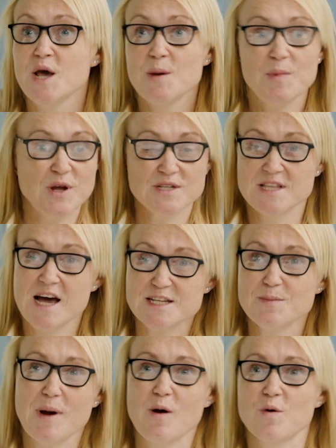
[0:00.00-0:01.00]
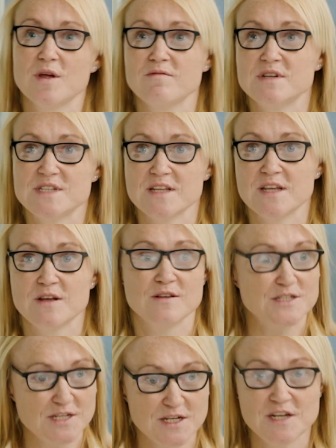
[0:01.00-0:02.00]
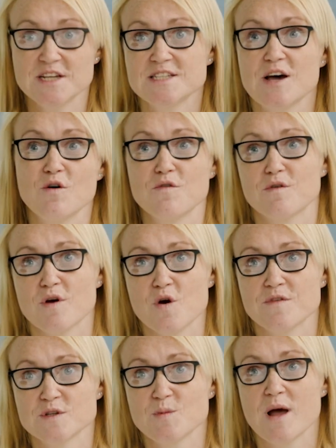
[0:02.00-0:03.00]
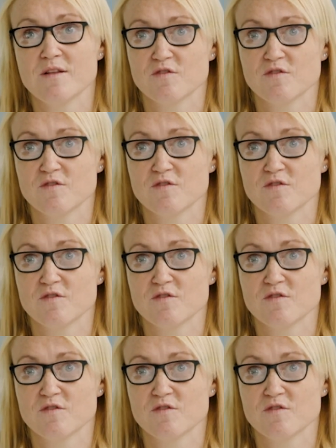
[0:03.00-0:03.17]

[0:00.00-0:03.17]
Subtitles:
because that's about your resilience and your self-growth as well.